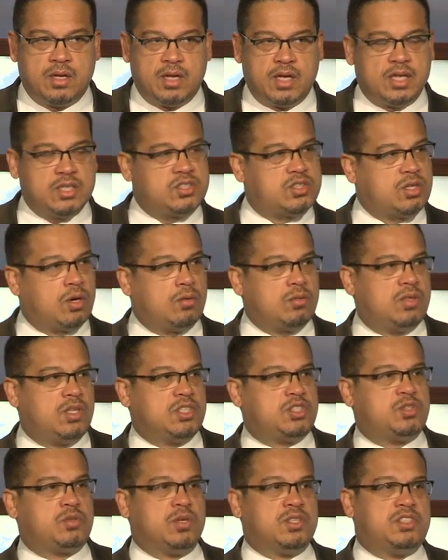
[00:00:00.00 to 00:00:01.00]
And so the
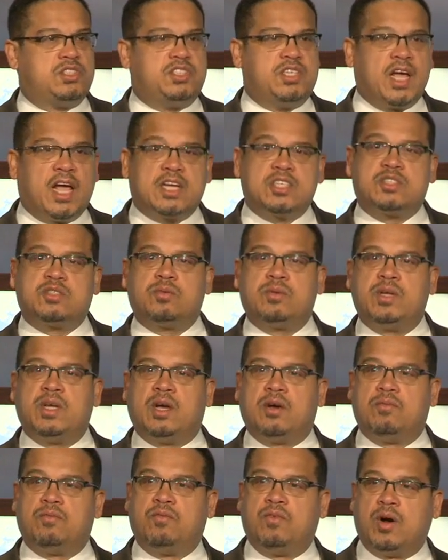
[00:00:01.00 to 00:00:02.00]
trajectory
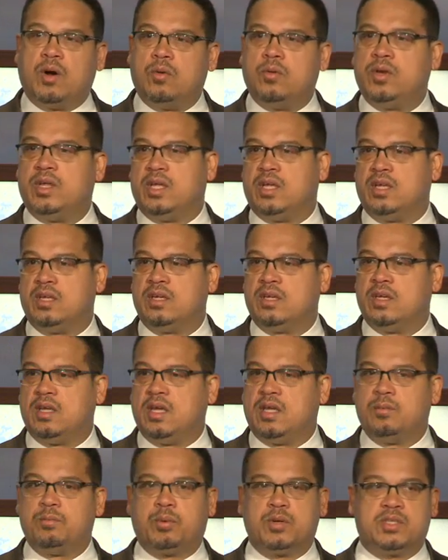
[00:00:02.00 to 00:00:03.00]
of voting
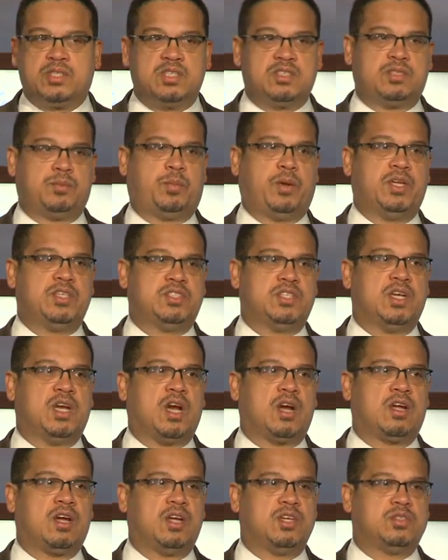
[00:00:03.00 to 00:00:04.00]
and participation in
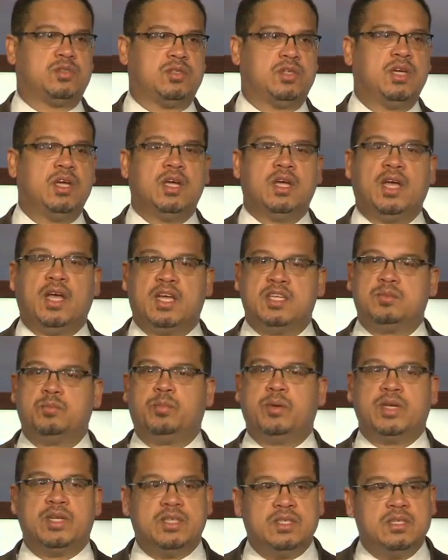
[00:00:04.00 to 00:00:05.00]
our country has
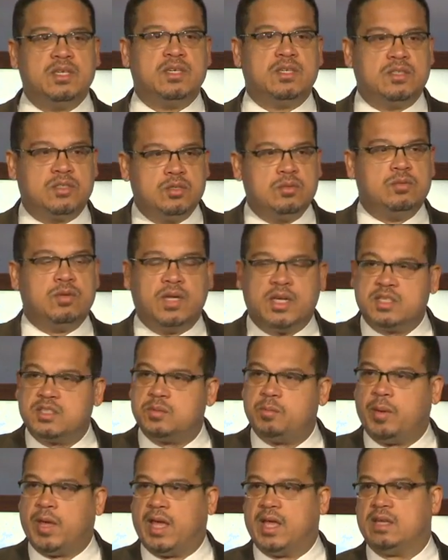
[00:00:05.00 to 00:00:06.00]
been to
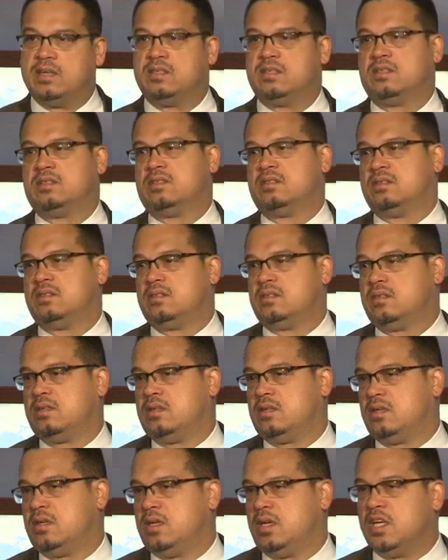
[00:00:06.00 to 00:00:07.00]
expand.
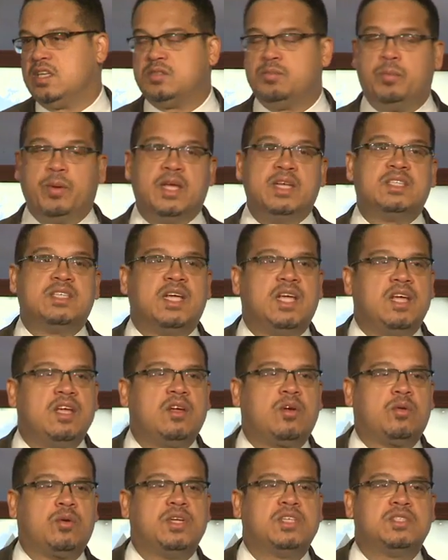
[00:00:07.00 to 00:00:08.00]
It's been to
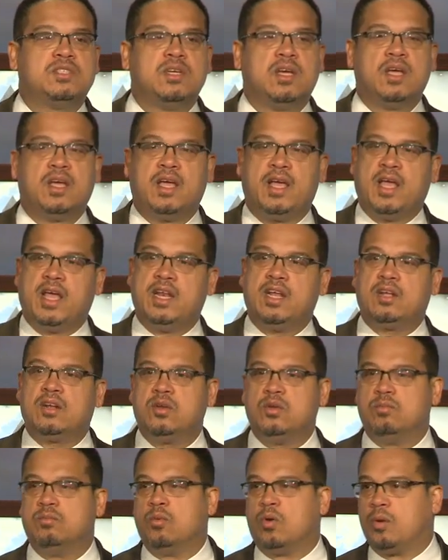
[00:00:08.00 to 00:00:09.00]
increase and
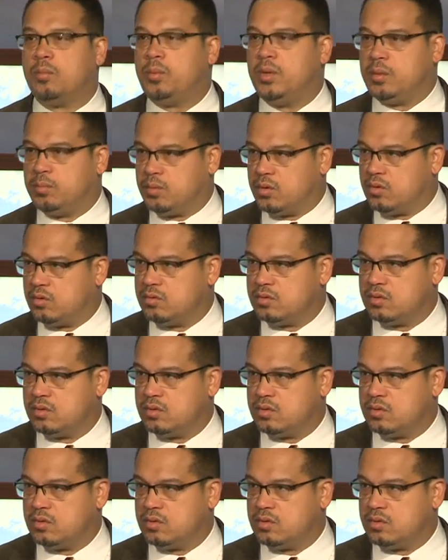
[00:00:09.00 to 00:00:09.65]
include more people.